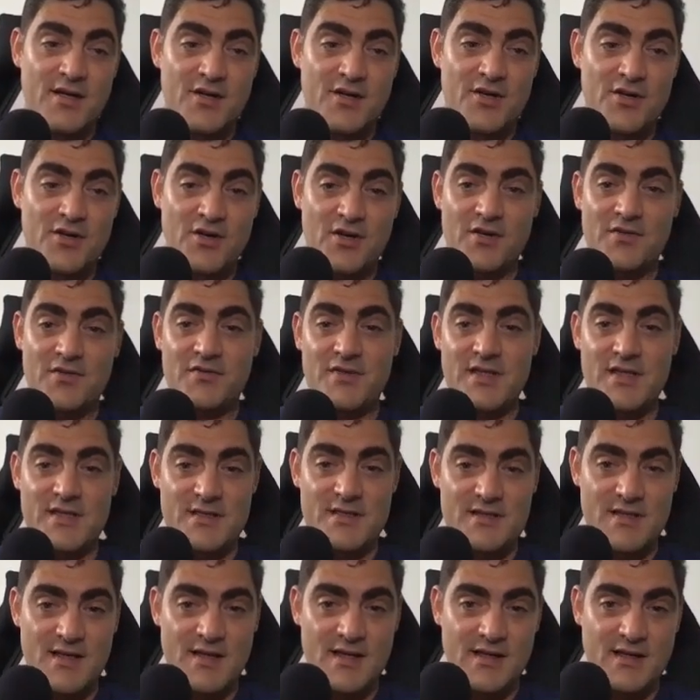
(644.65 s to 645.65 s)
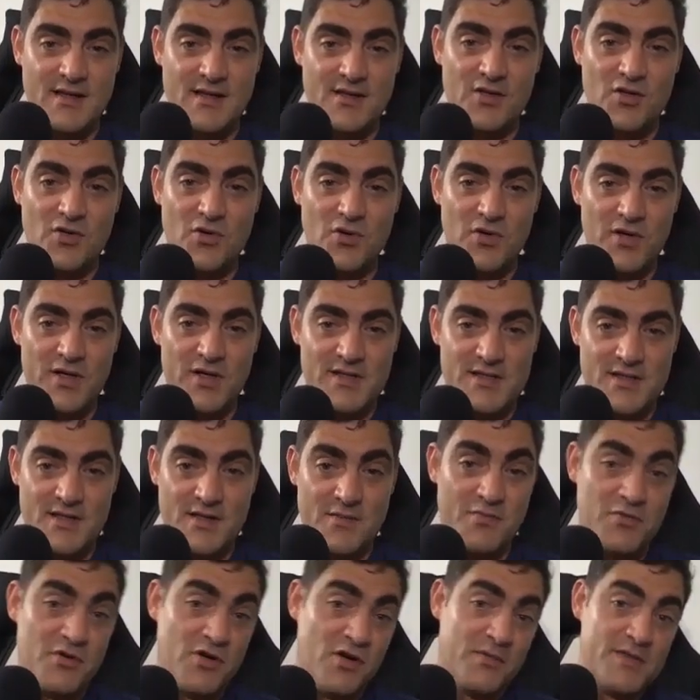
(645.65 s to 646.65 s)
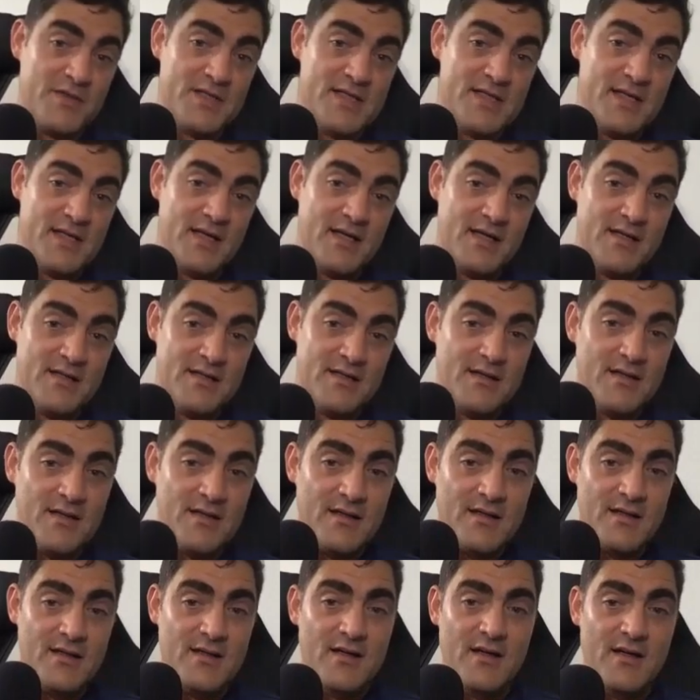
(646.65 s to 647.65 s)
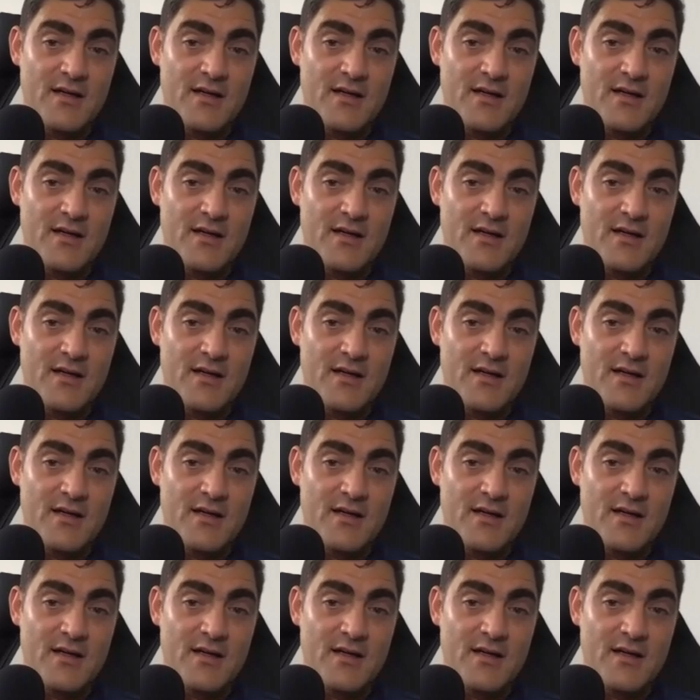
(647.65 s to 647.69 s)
none of these like coins are promising anything,